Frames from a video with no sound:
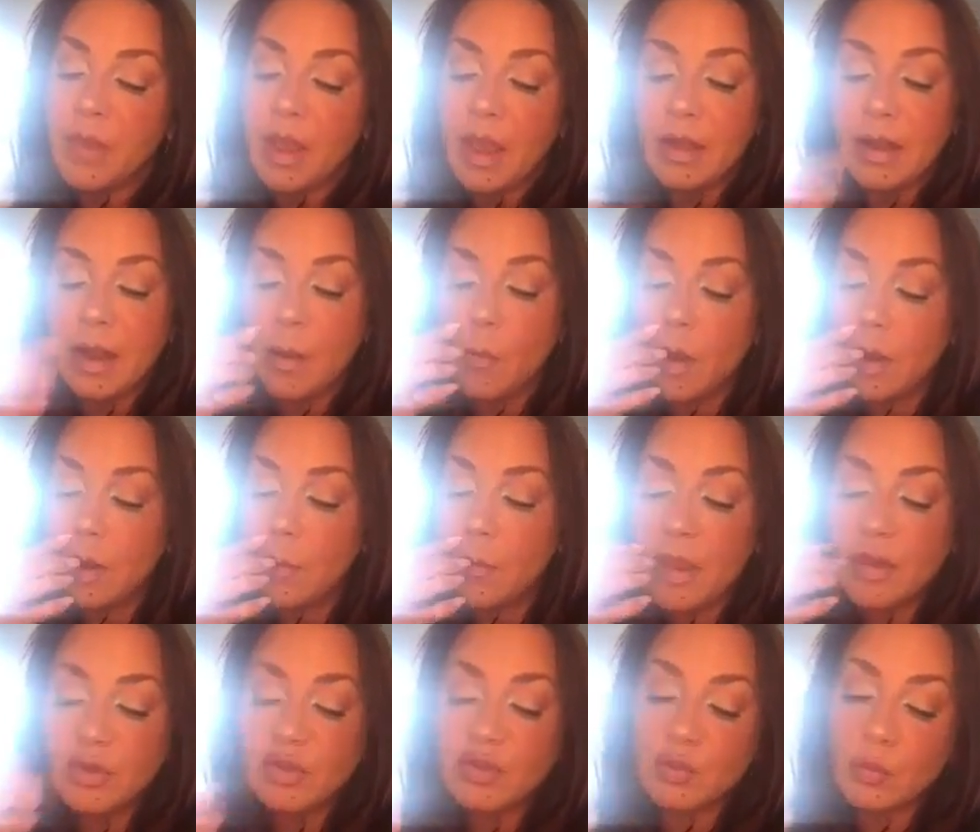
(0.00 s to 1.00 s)
And I want to
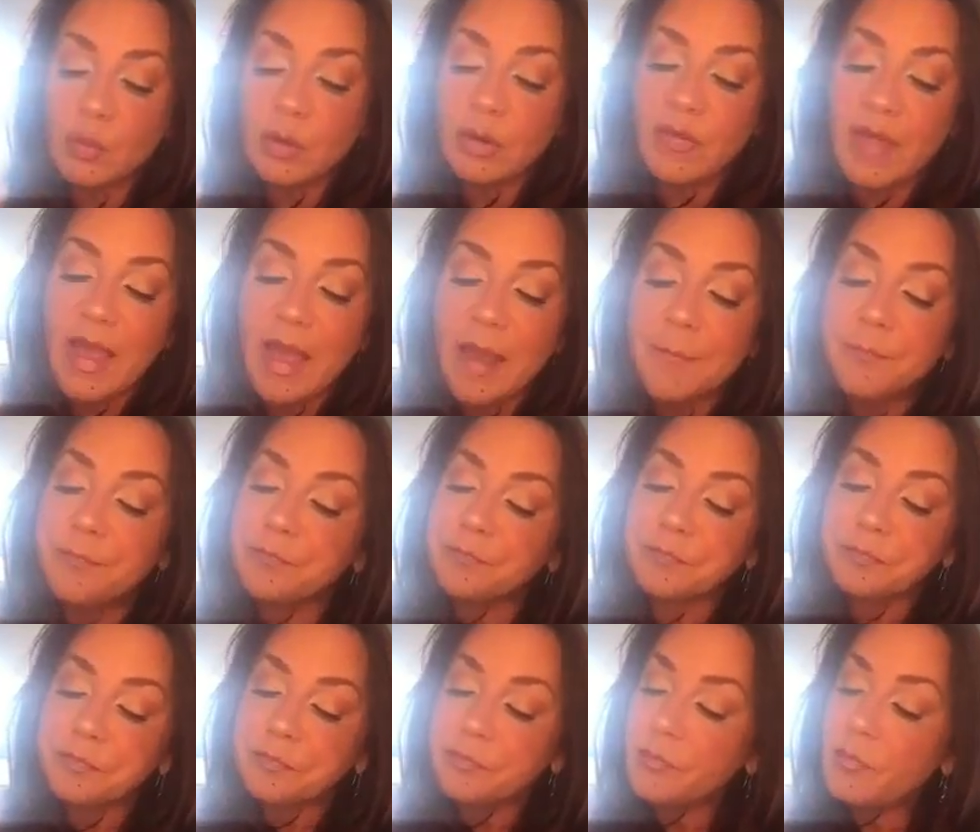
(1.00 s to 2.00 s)
make sure that
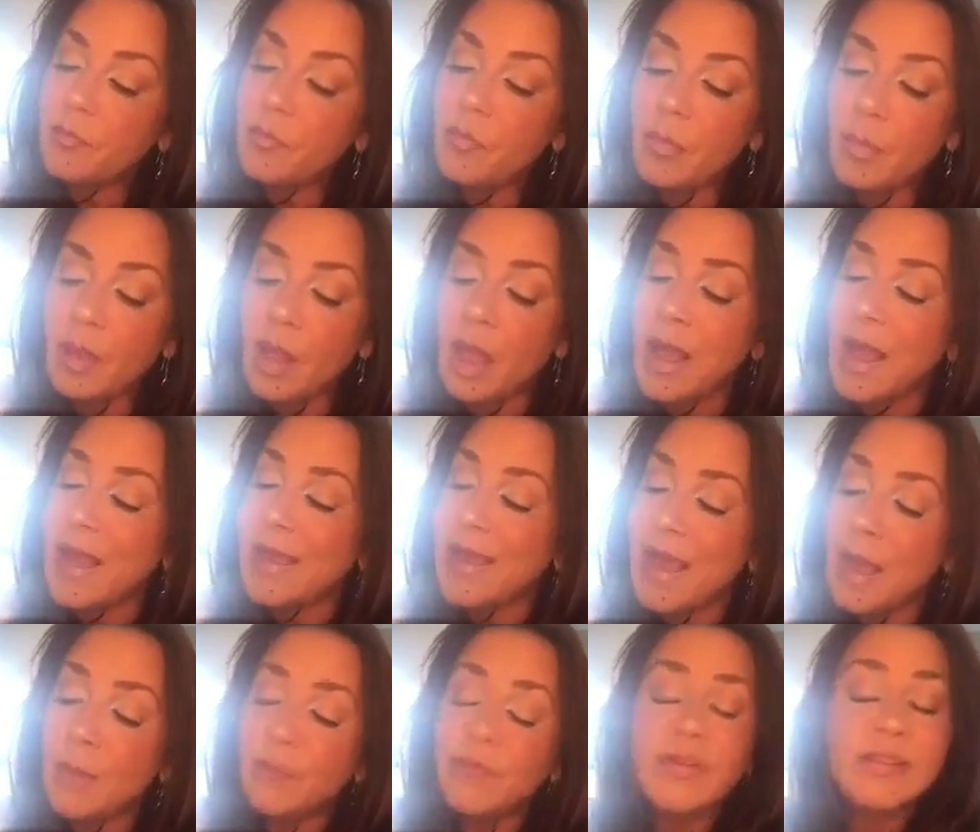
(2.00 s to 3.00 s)
I
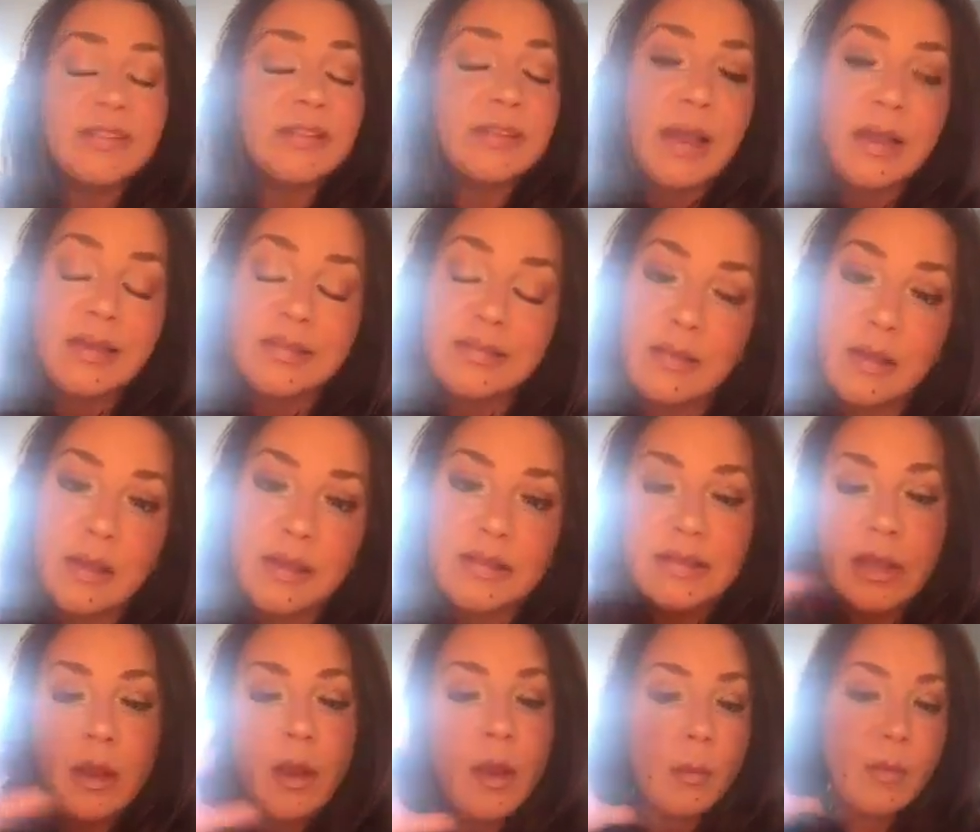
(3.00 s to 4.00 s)
emphasize
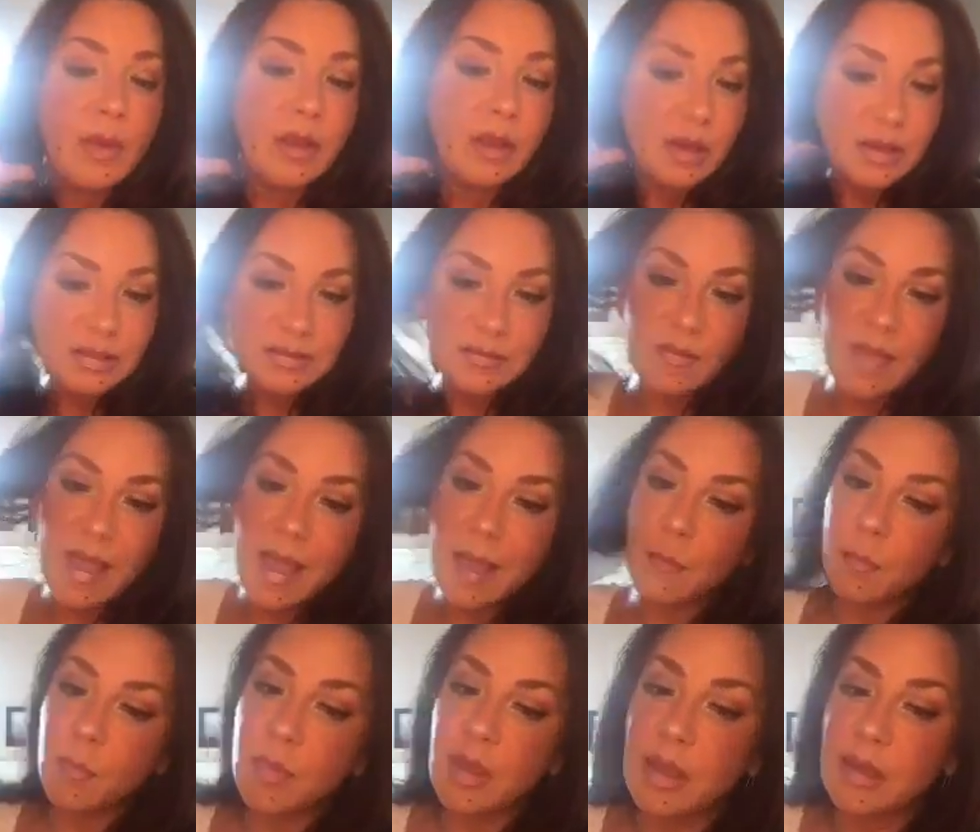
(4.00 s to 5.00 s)
this, because
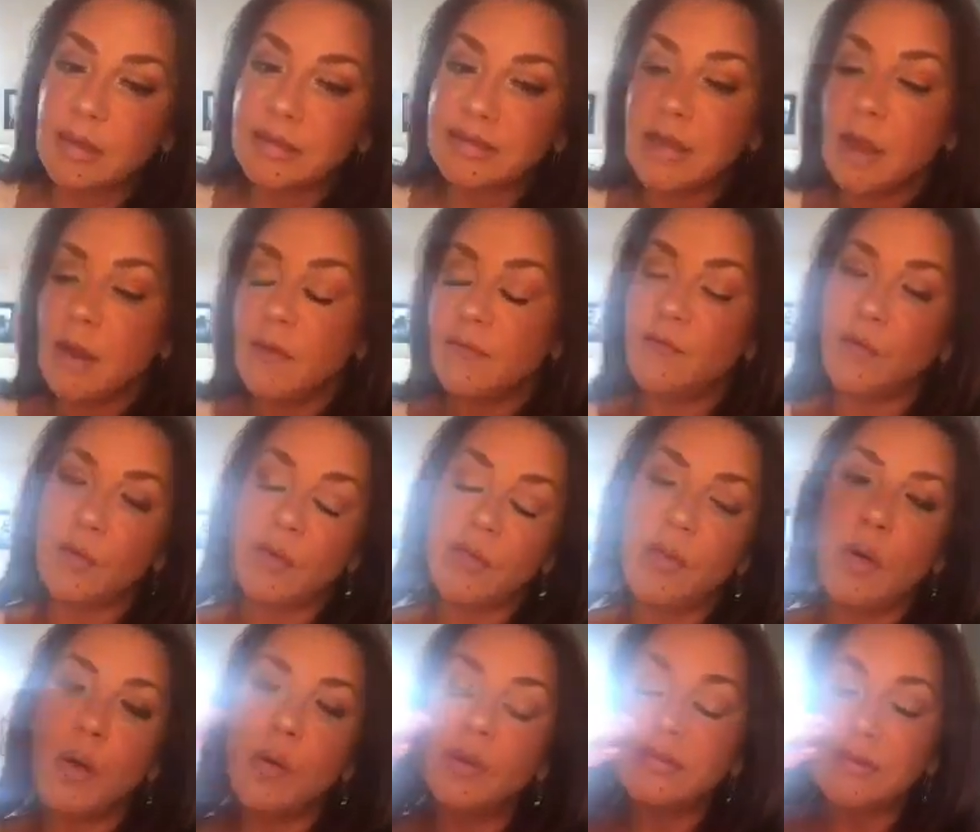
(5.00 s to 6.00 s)
that means for
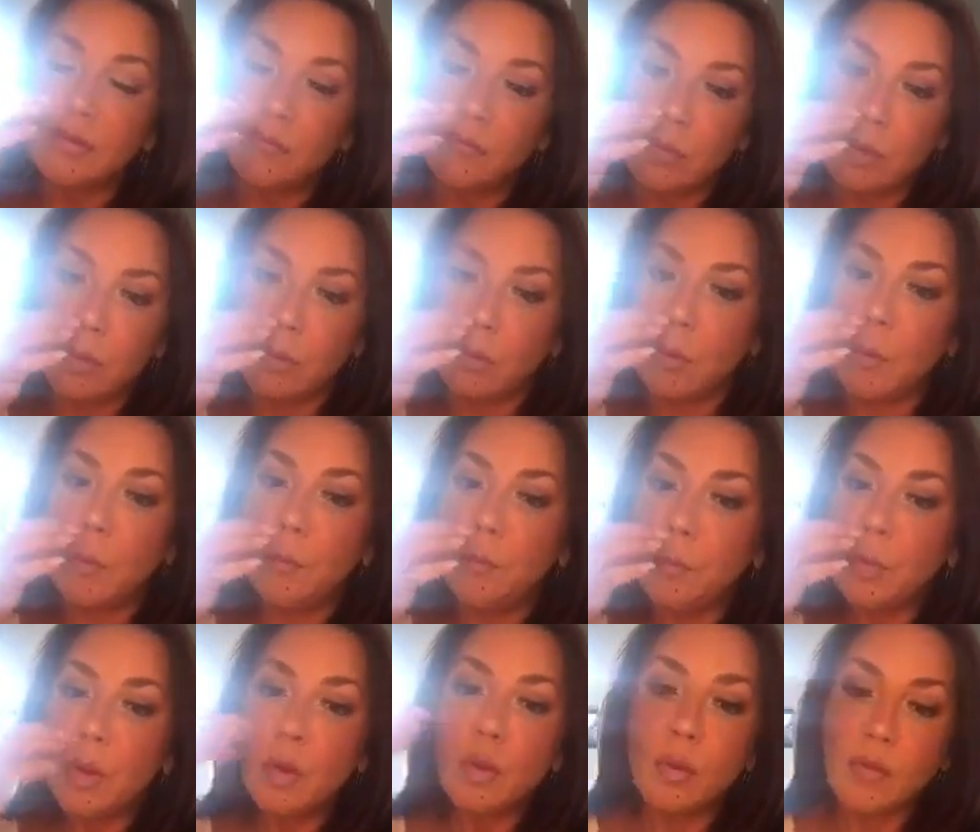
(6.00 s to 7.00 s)
those of you
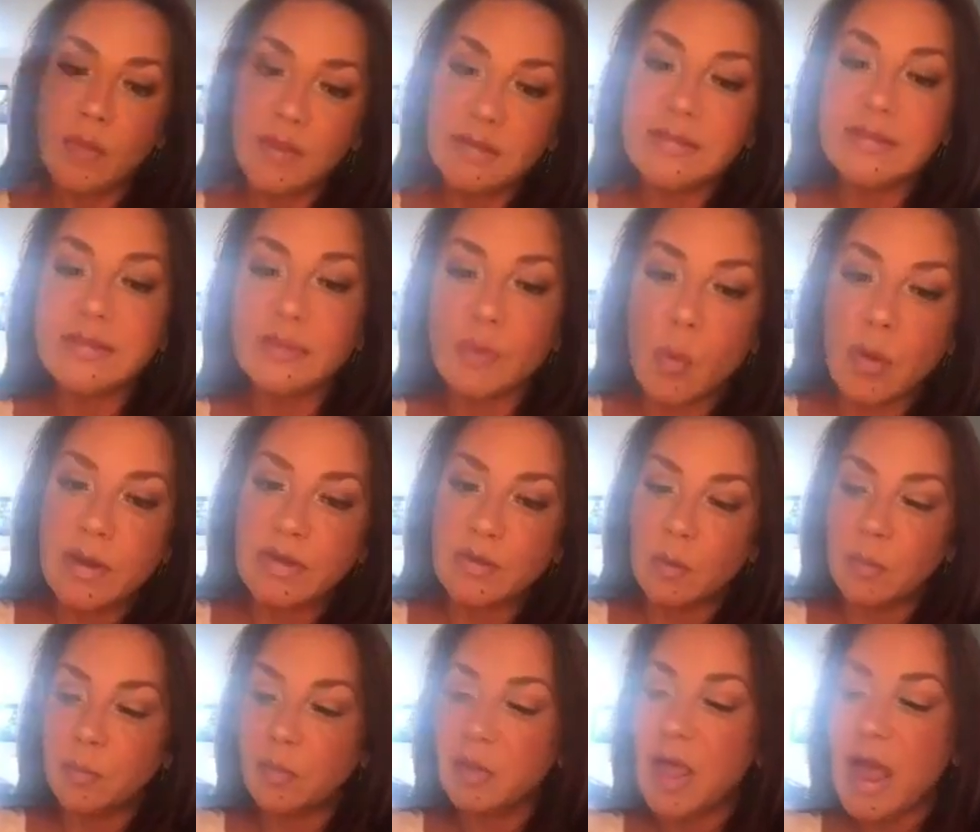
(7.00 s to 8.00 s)
who this is going
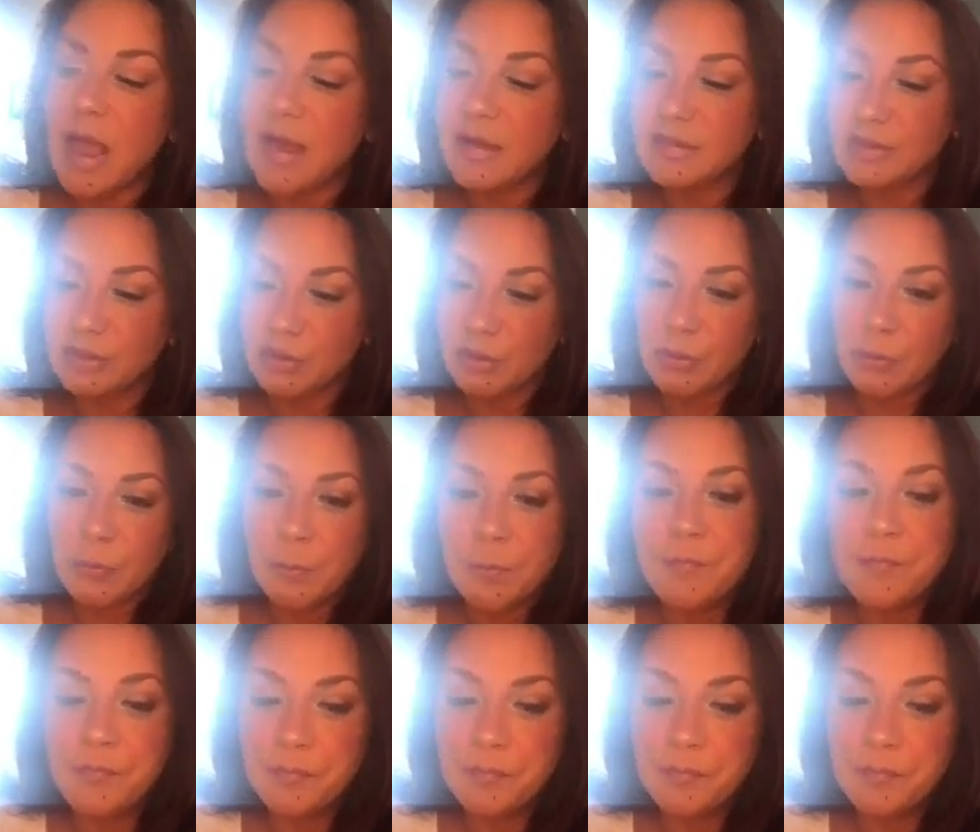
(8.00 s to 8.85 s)
to apply to,